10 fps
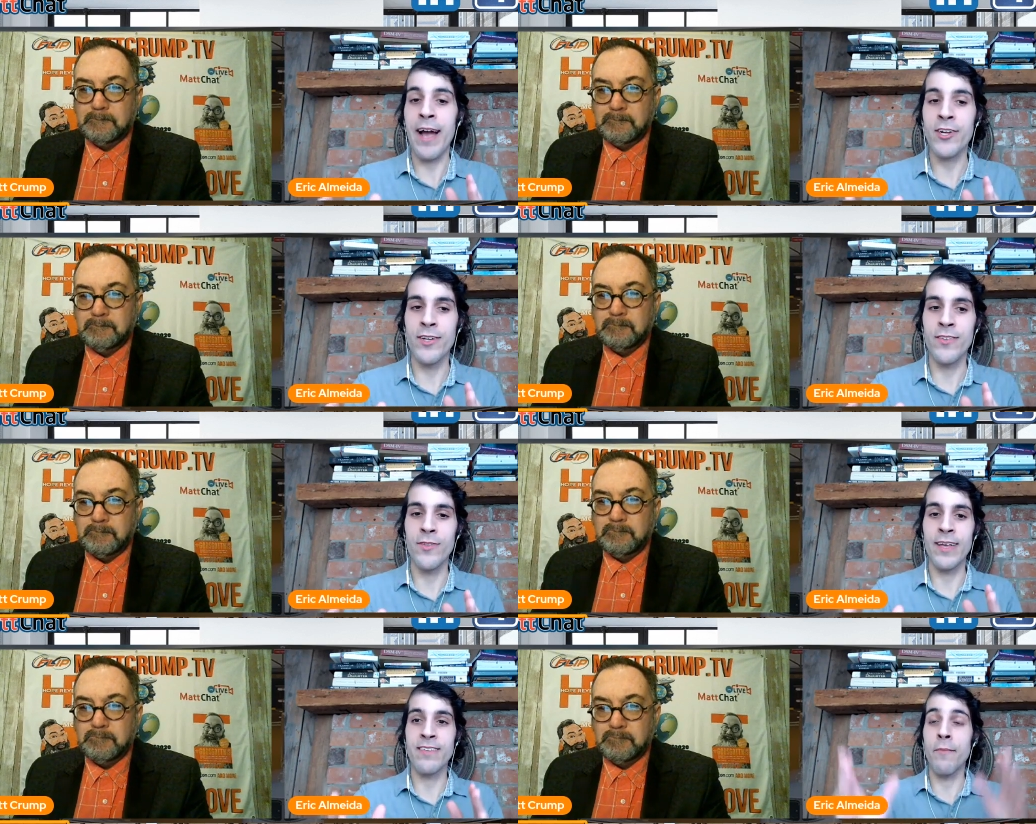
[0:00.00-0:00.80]
Speaker 1: action. So
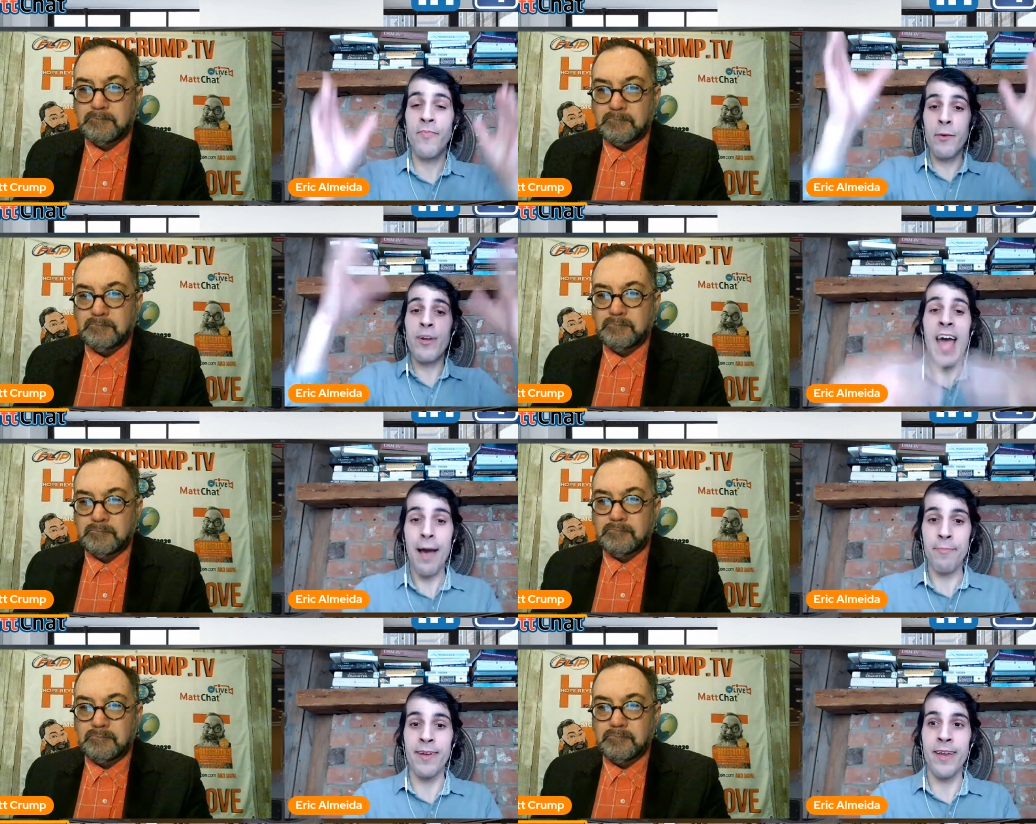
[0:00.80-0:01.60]
like something would
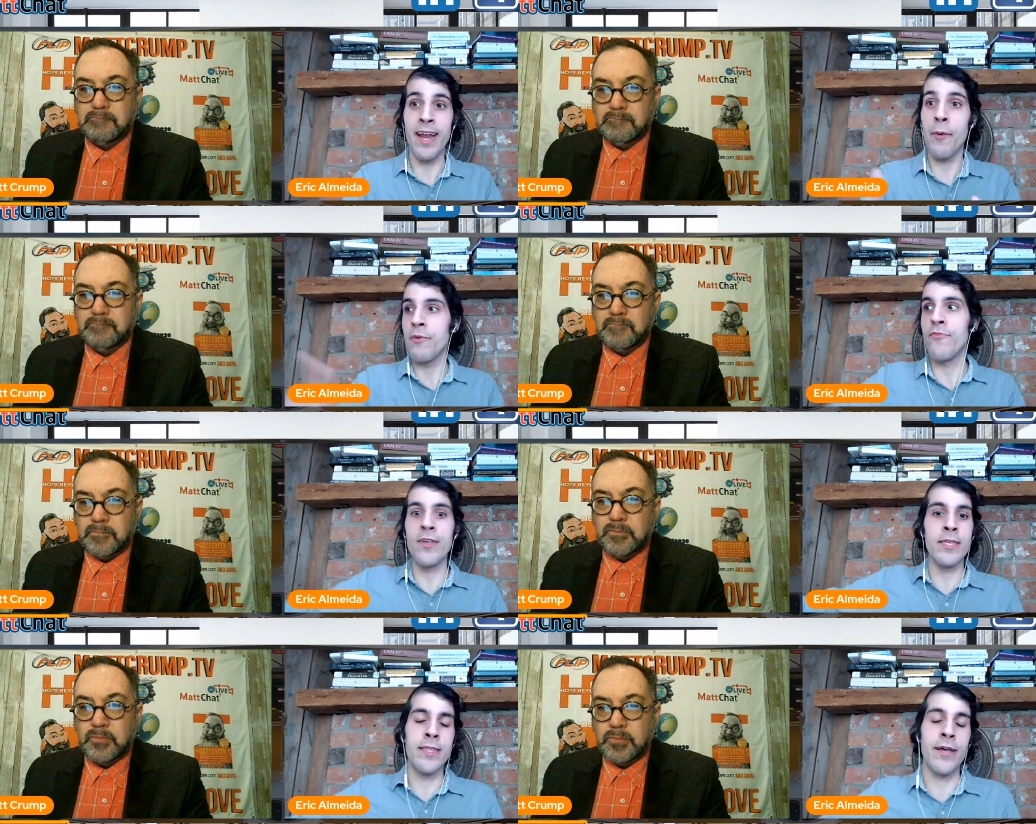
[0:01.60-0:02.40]
happen and I would
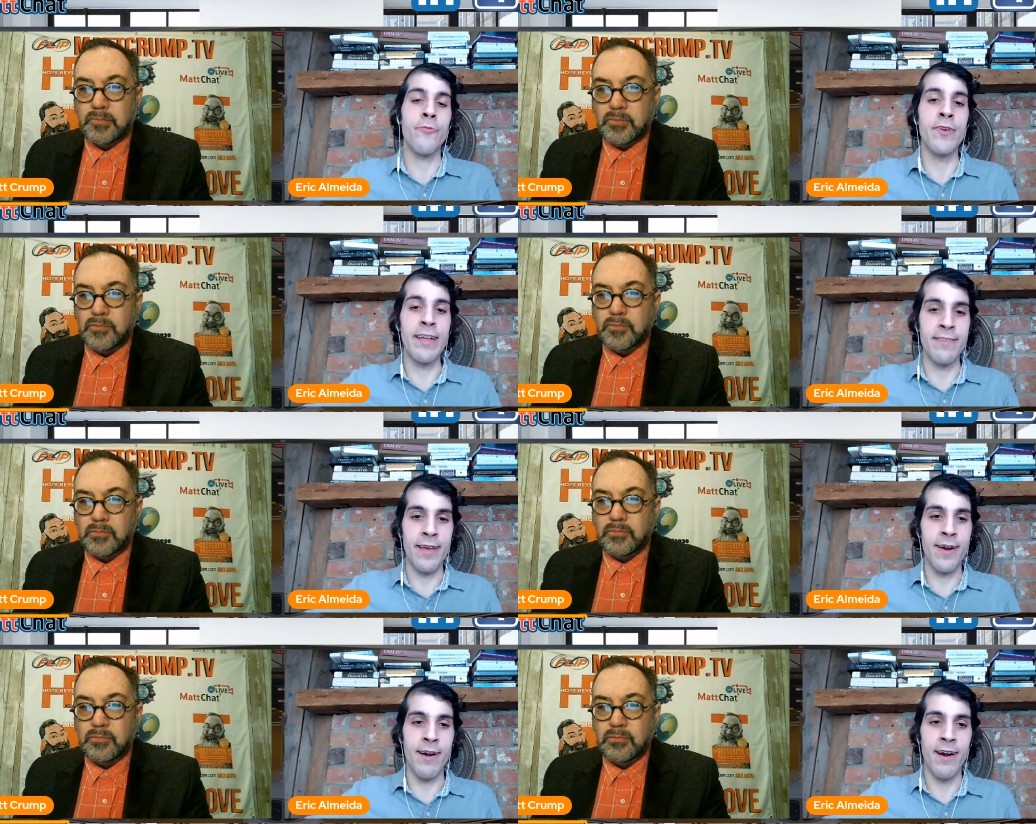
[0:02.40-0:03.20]
feel it like three days
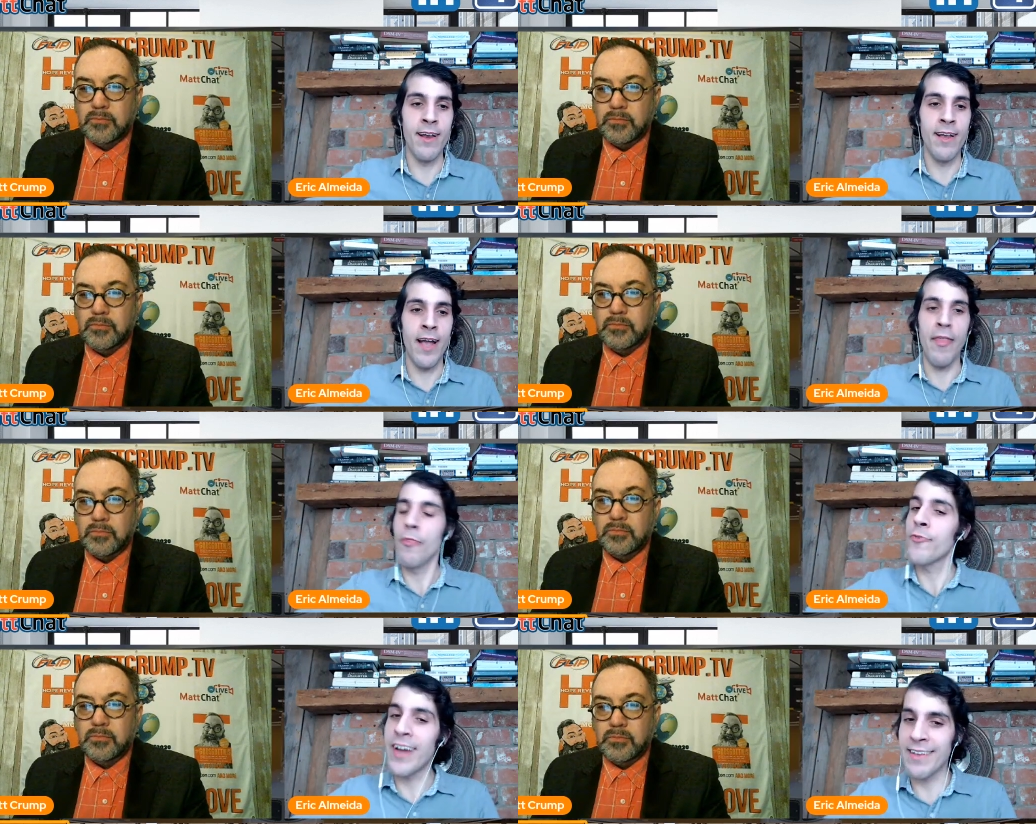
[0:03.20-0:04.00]
later. And then
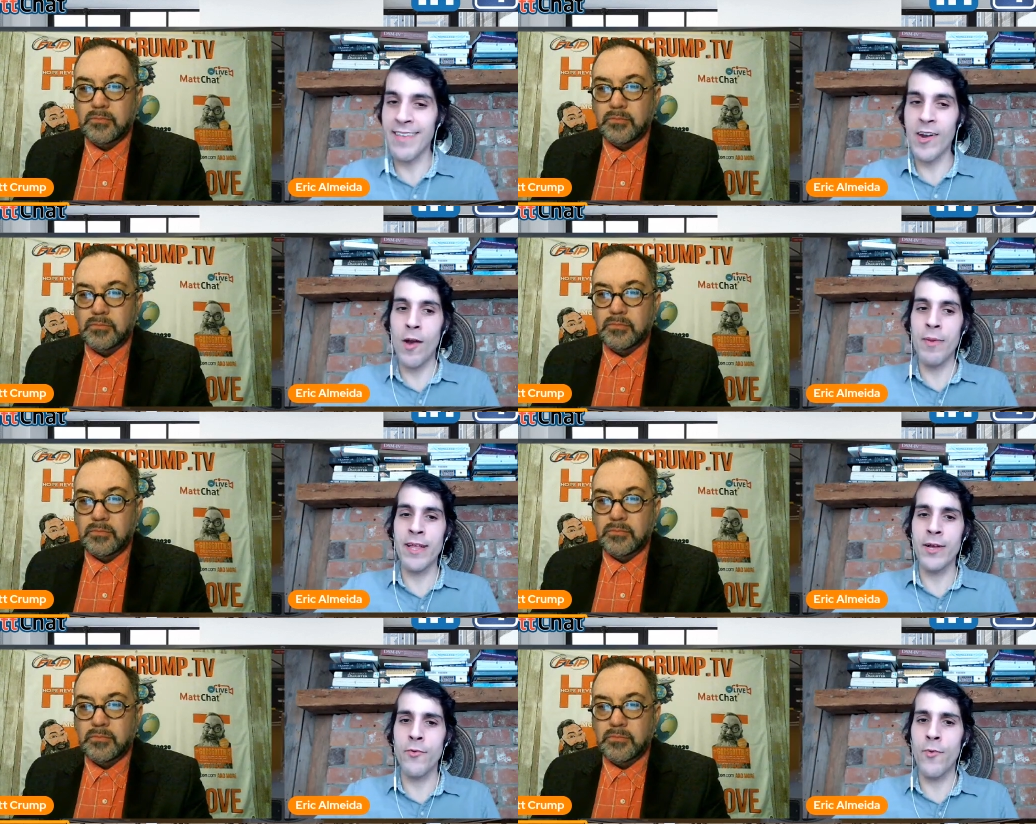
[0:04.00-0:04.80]
three days later, I'd be
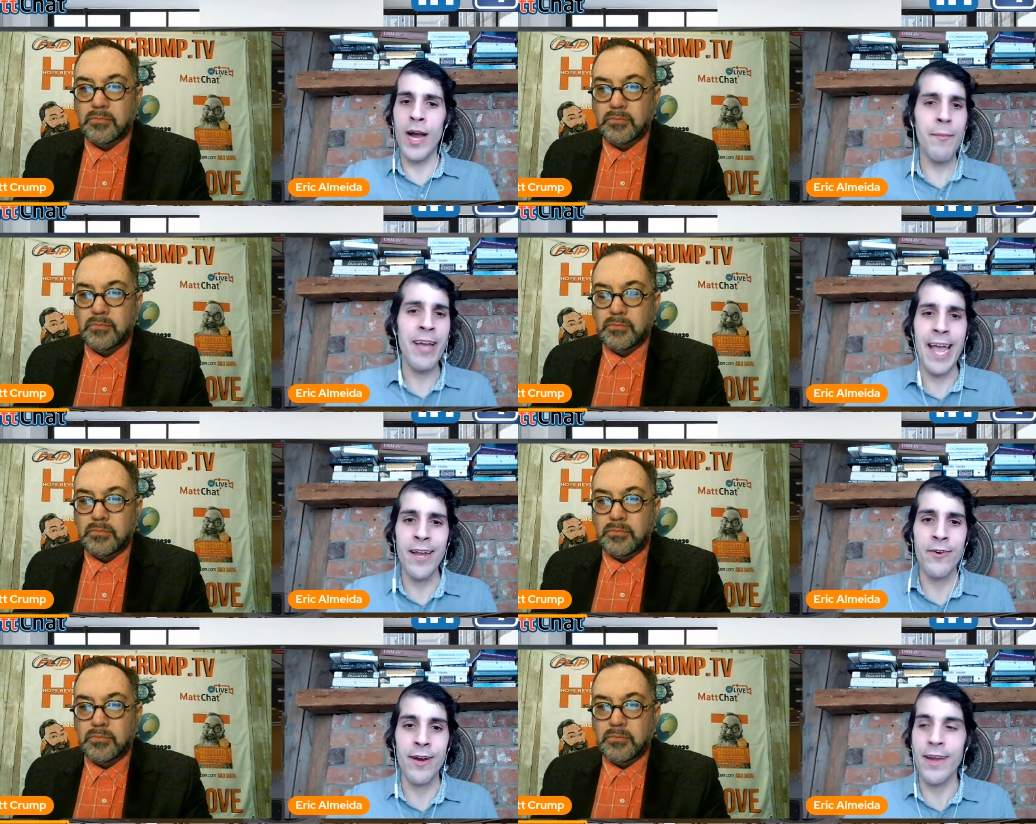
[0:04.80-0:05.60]
like, why am I
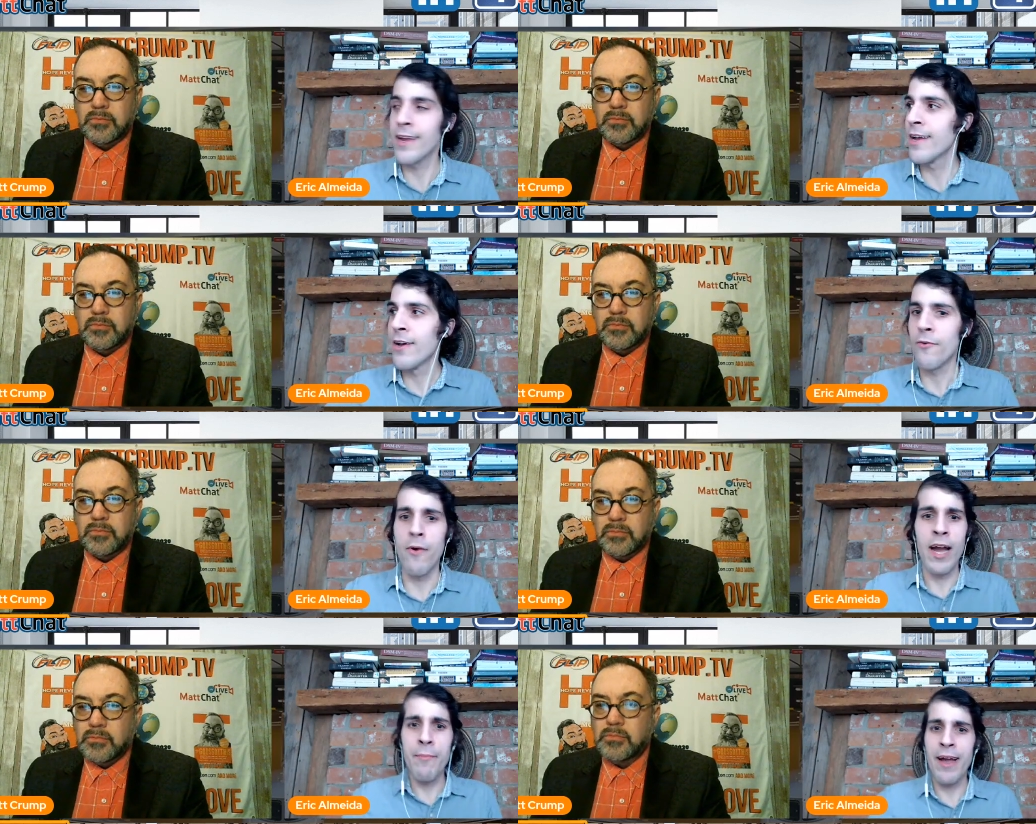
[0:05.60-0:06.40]
angry?
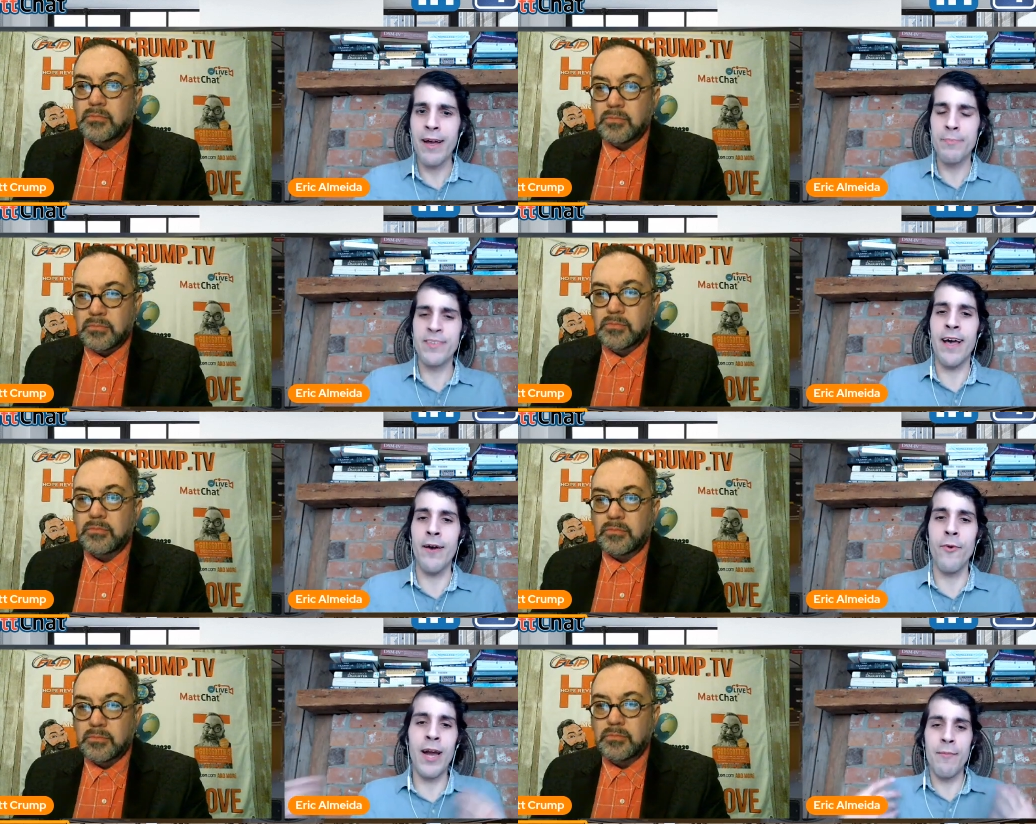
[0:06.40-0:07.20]
Why am I upset? Why